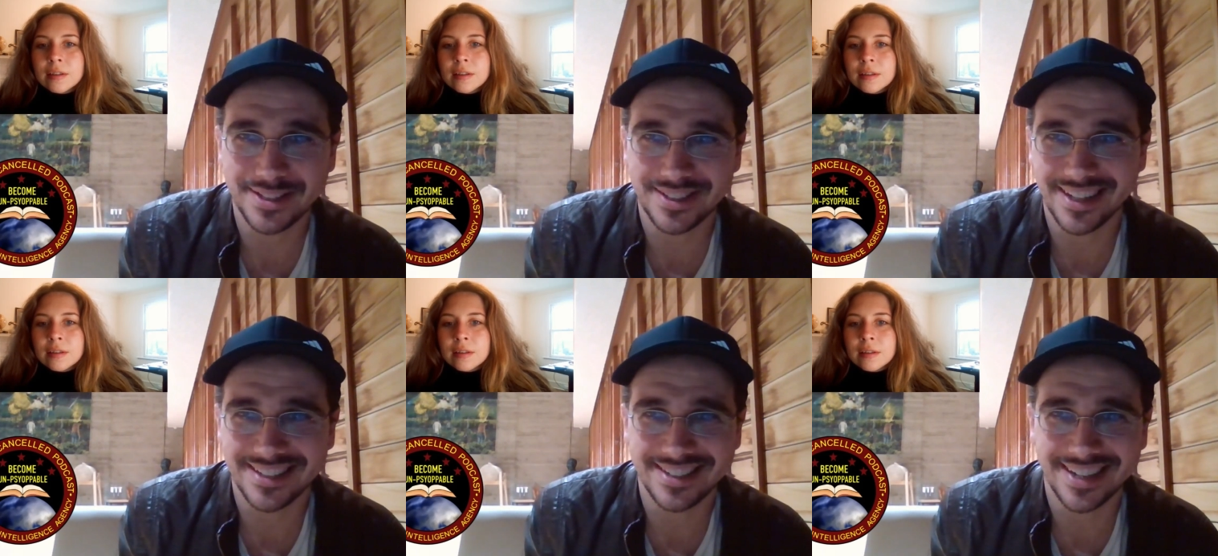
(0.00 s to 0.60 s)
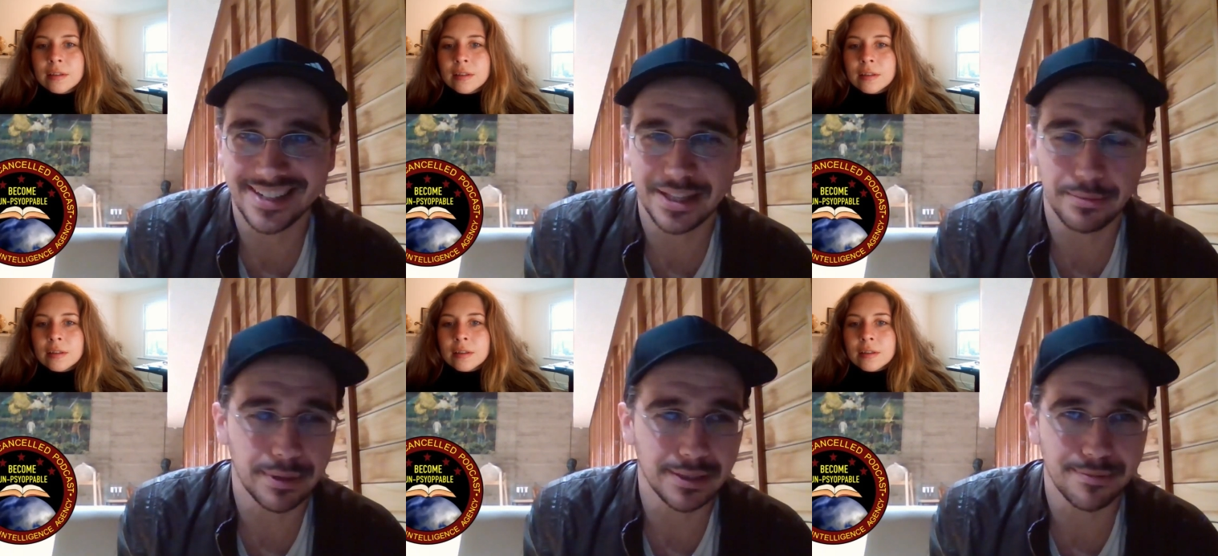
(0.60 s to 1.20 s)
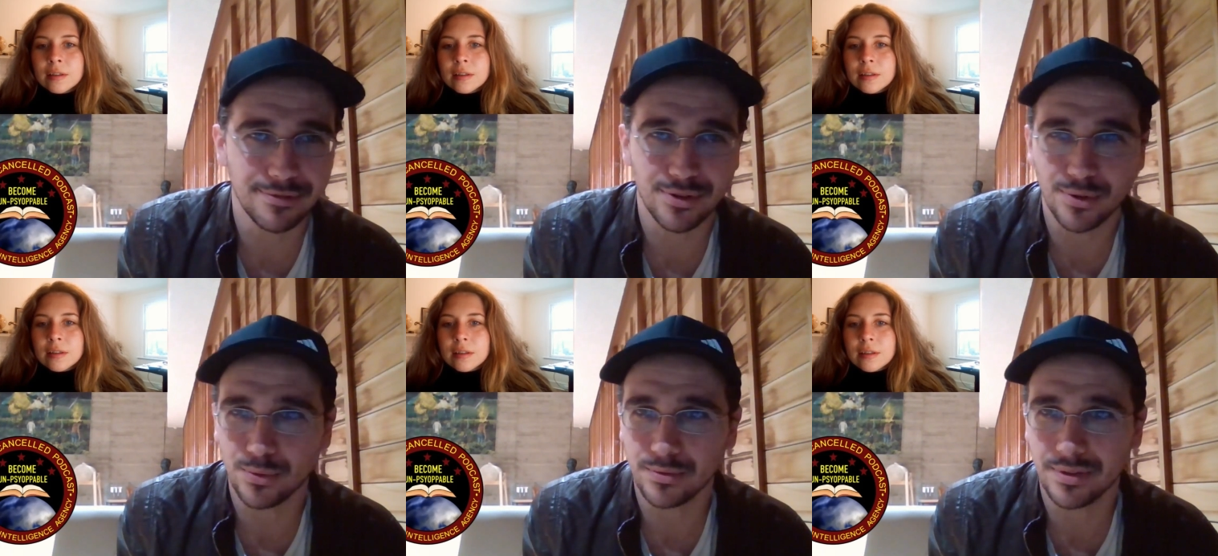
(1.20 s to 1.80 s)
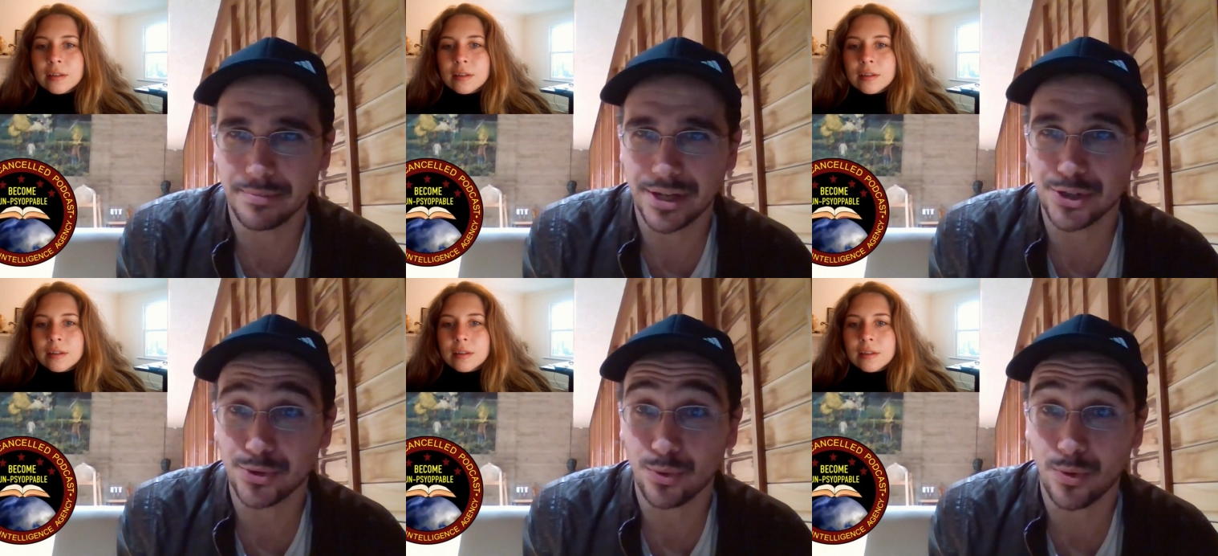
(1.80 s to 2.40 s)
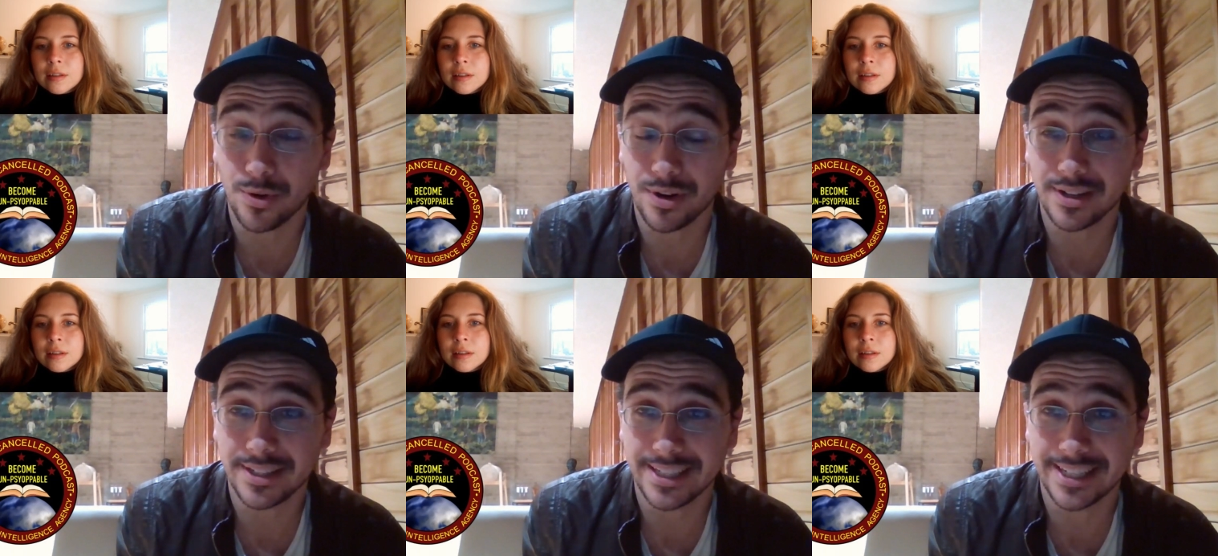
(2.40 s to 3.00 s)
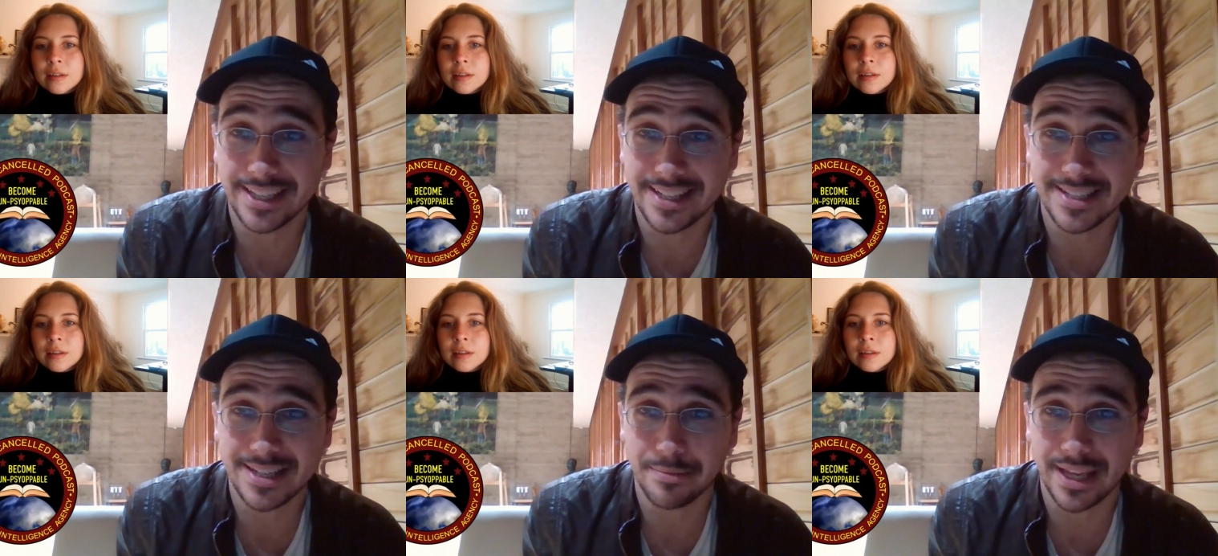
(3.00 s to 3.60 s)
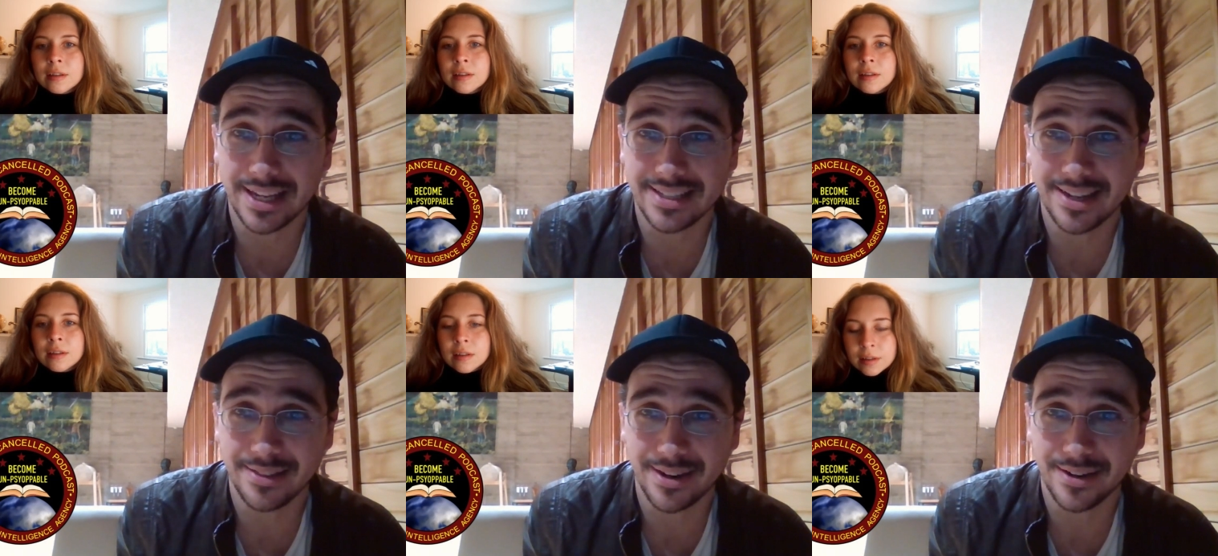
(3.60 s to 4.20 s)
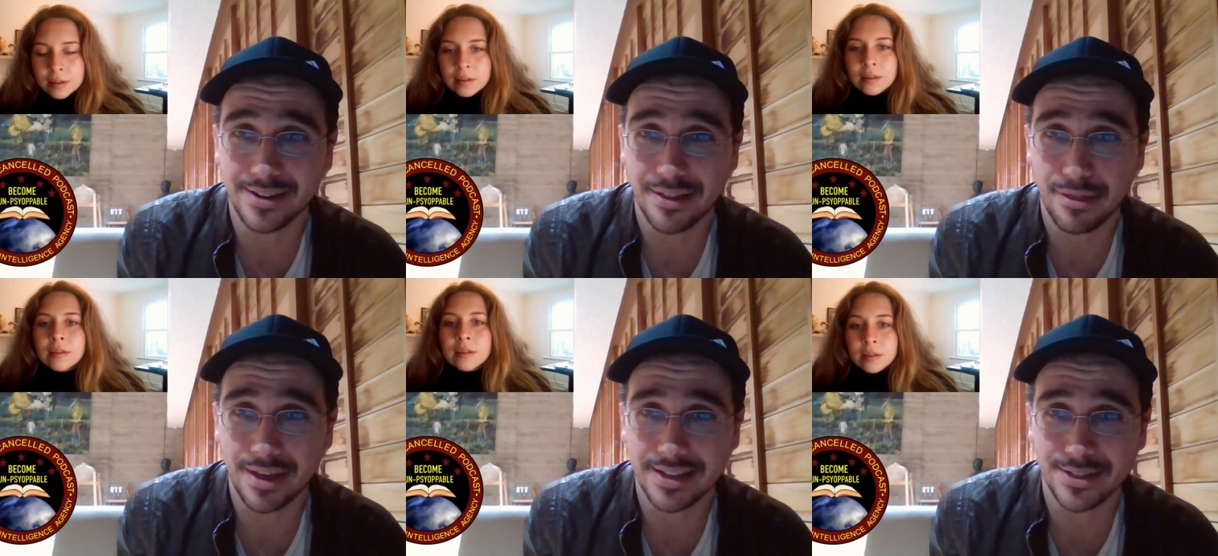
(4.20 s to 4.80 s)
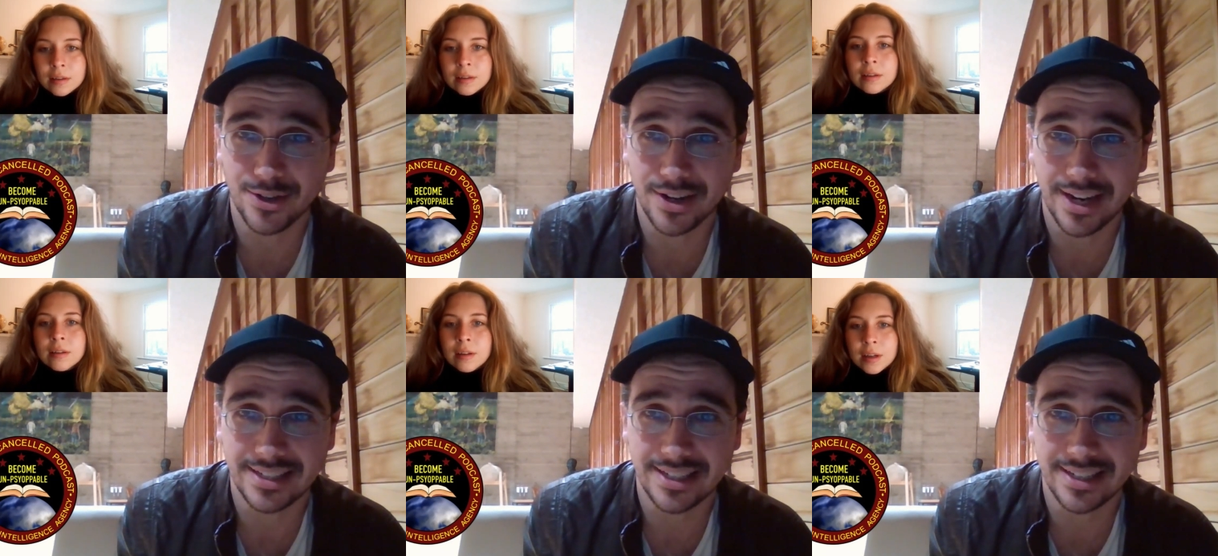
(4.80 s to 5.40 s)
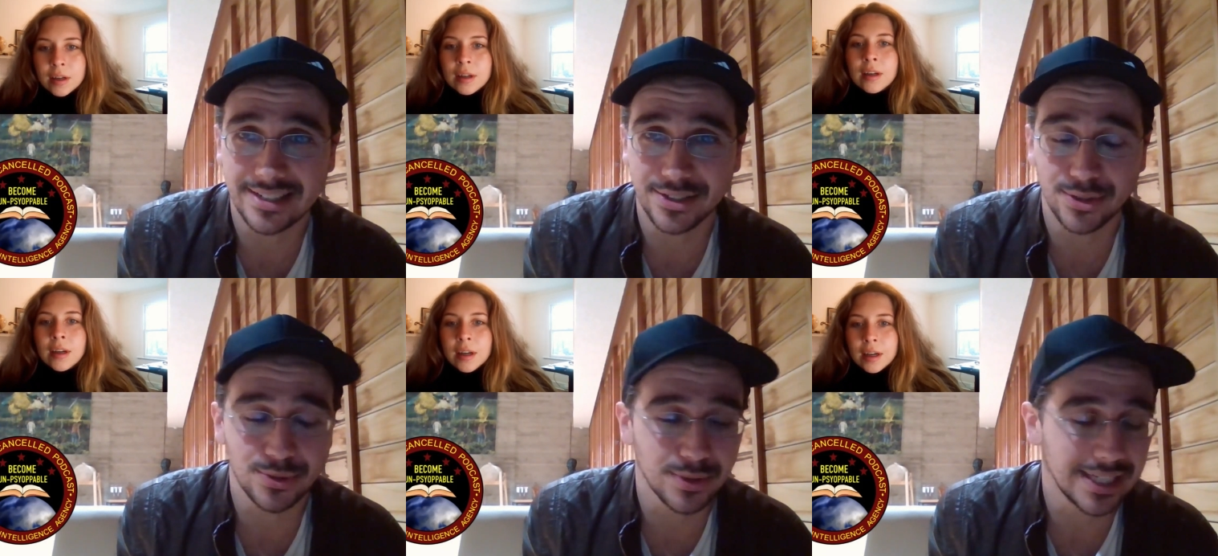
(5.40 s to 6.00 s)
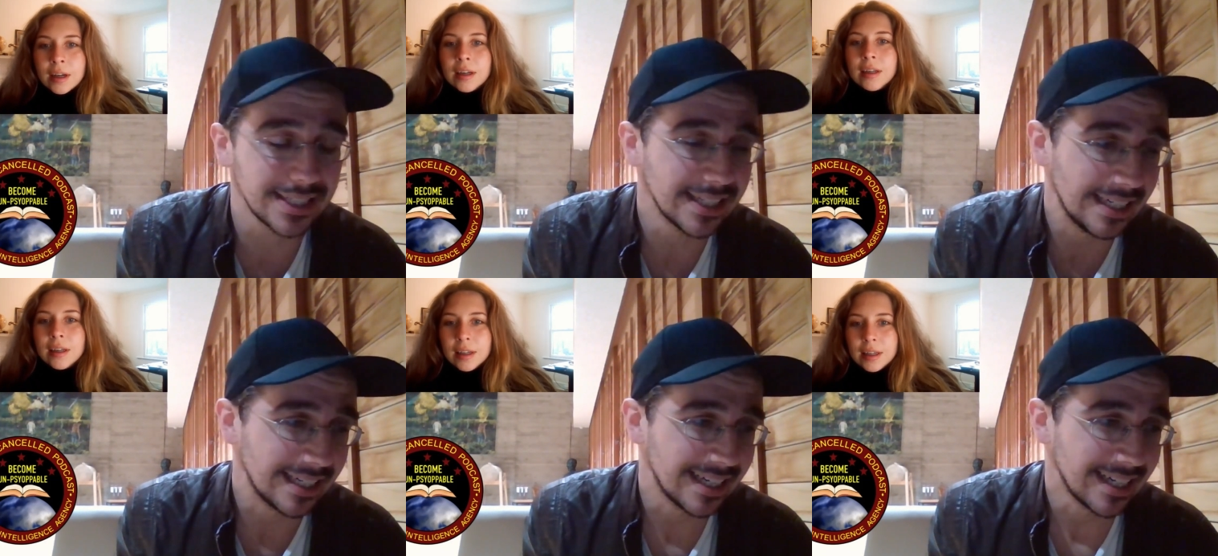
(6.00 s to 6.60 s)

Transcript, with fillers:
Speaker 1: that's that's tied to the buildup for a, a major war uh, that some idiots out there think is a good idea to uh,